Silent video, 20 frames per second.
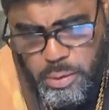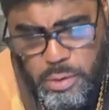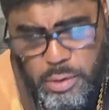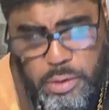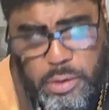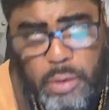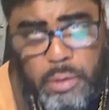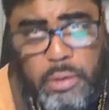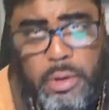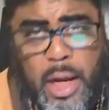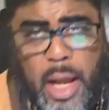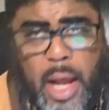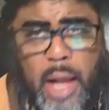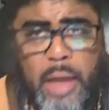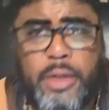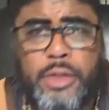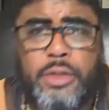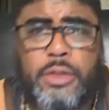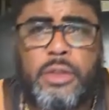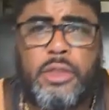So
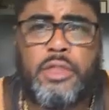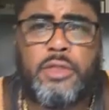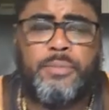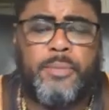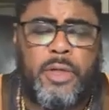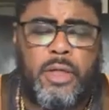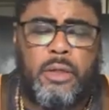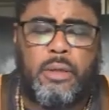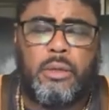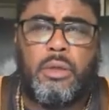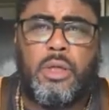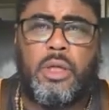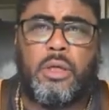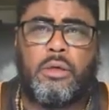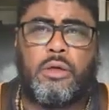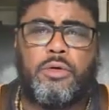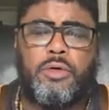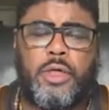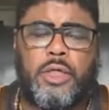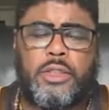knowledge has been
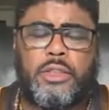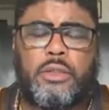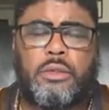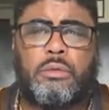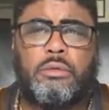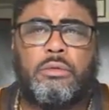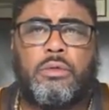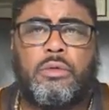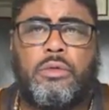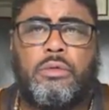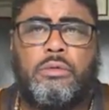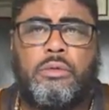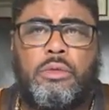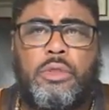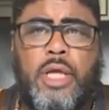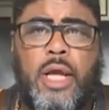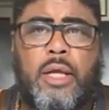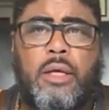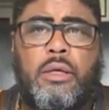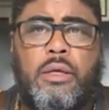increased through
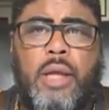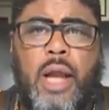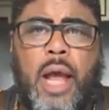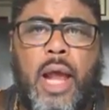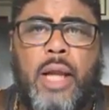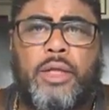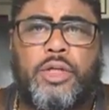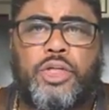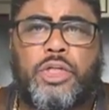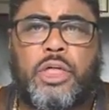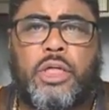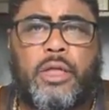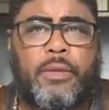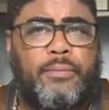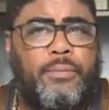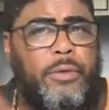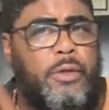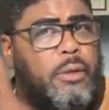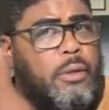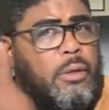
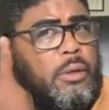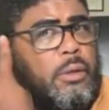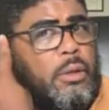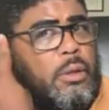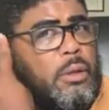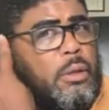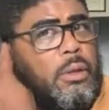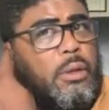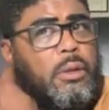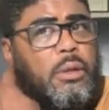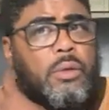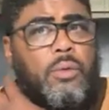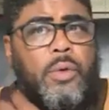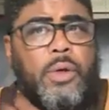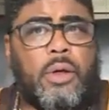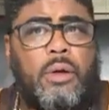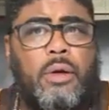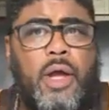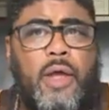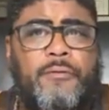technology.
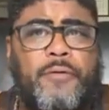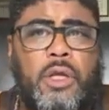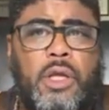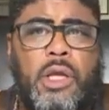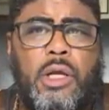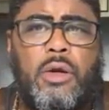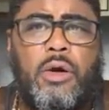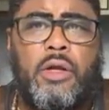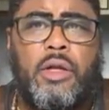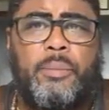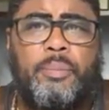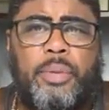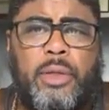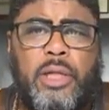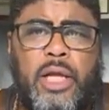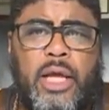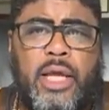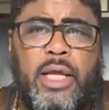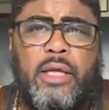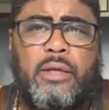We don't have to get on the
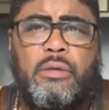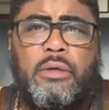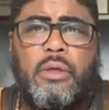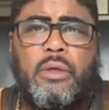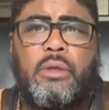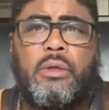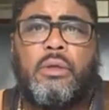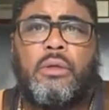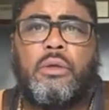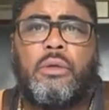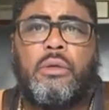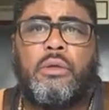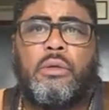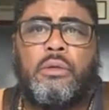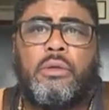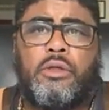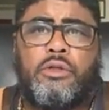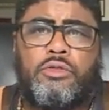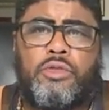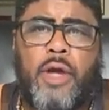plane
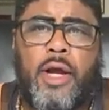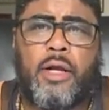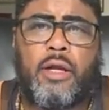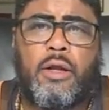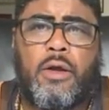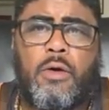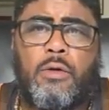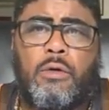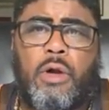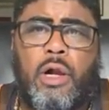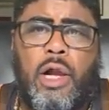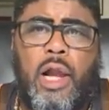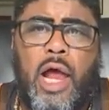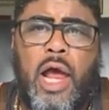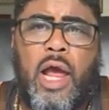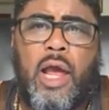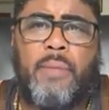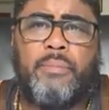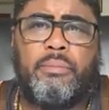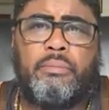to try to go
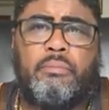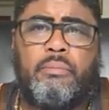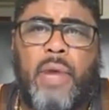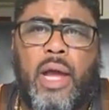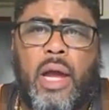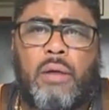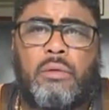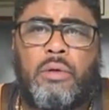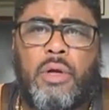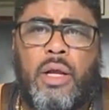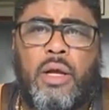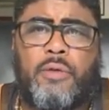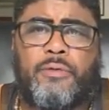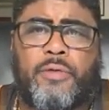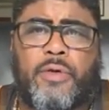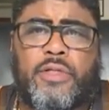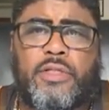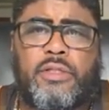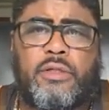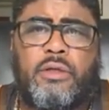climb Mount
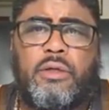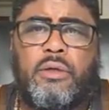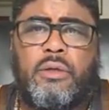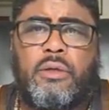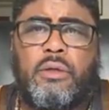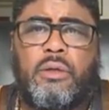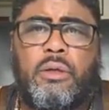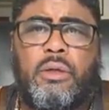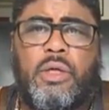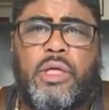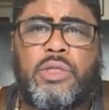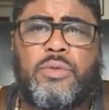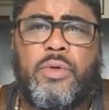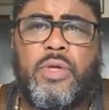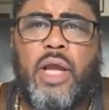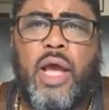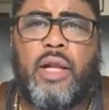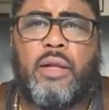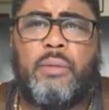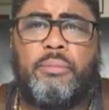Everest because we
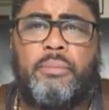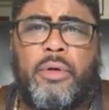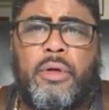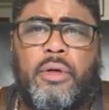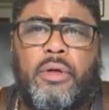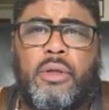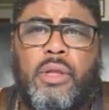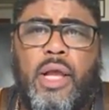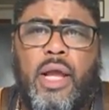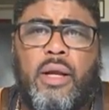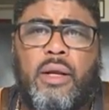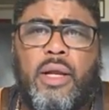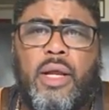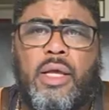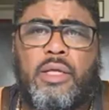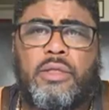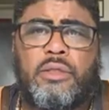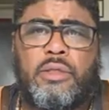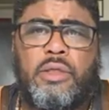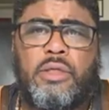got a bug down
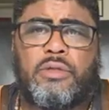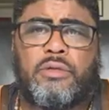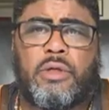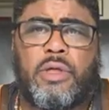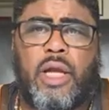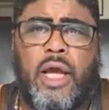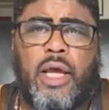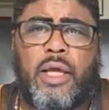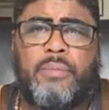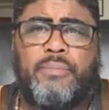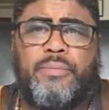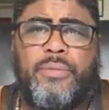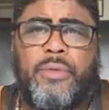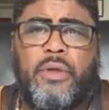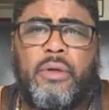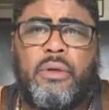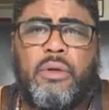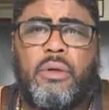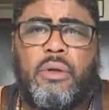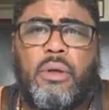there as Israelite
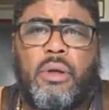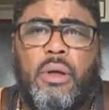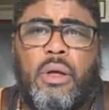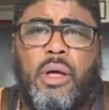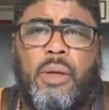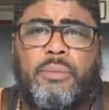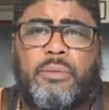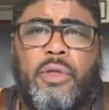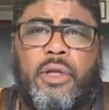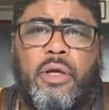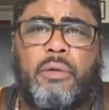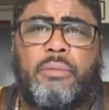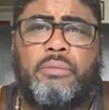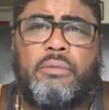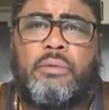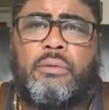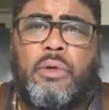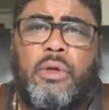up there